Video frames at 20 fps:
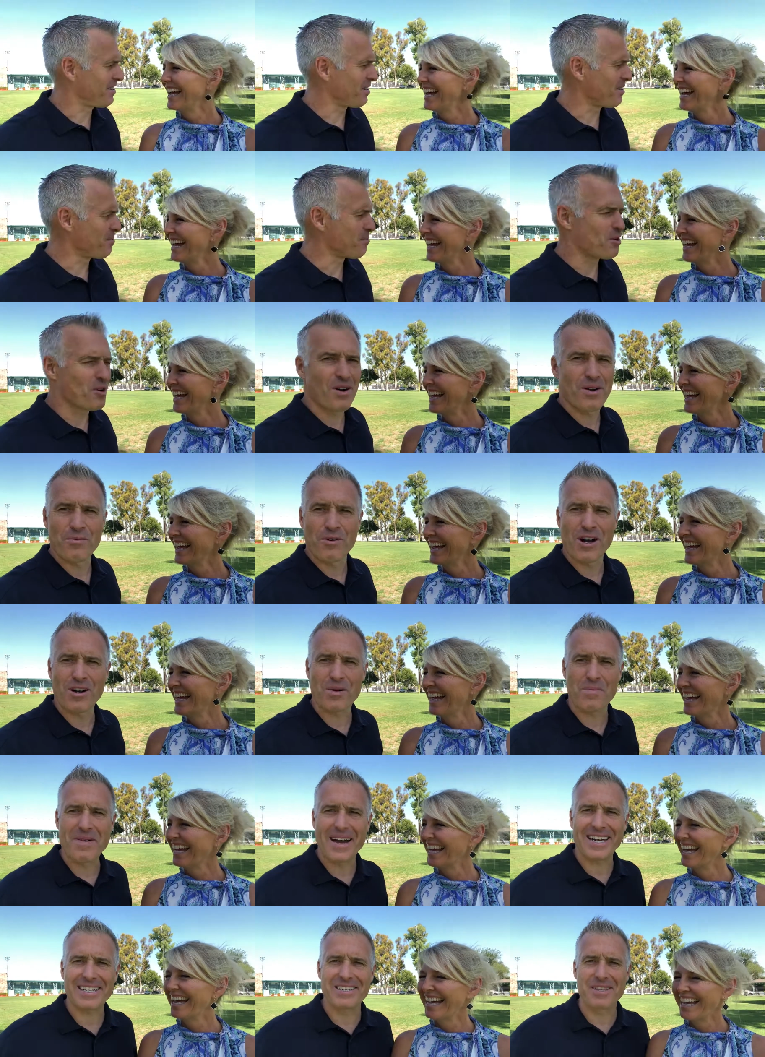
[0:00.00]
Speaker 1: Good morning.
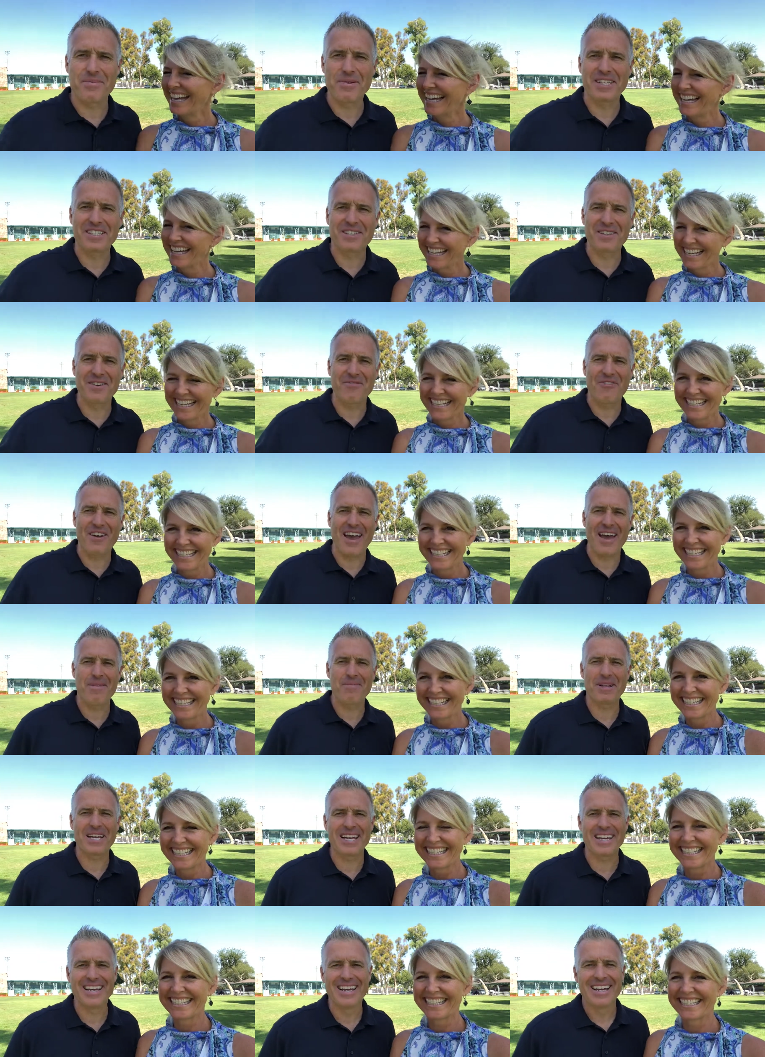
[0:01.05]
Welcome back to the Big Ski
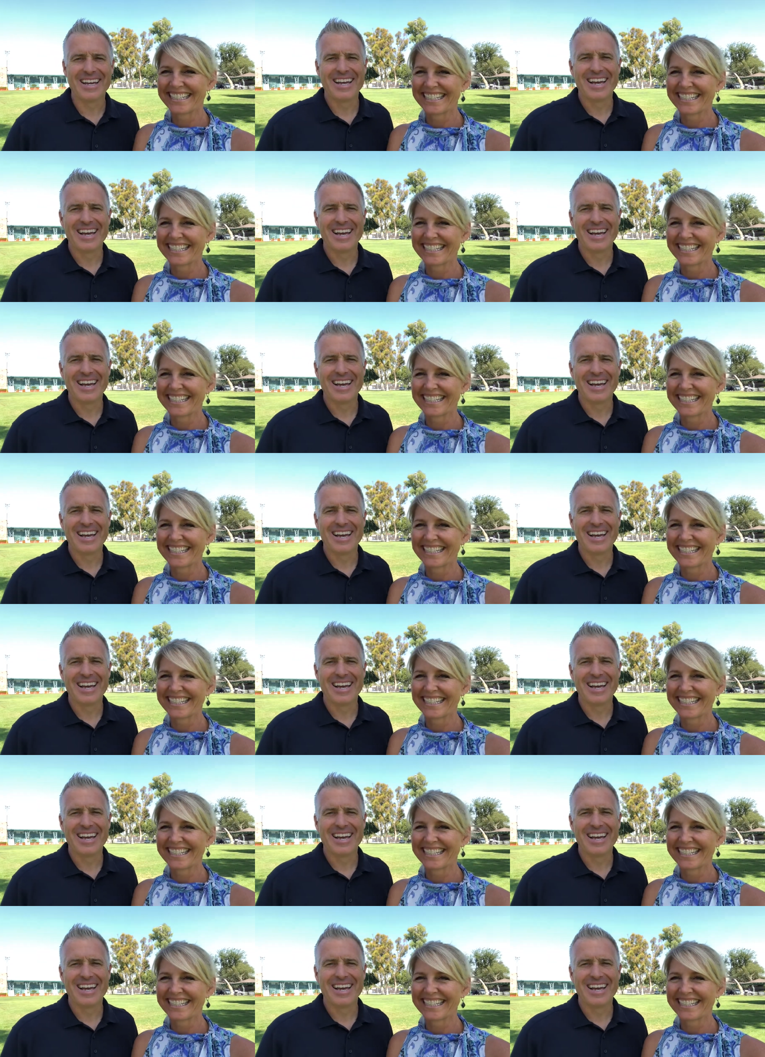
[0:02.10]
family.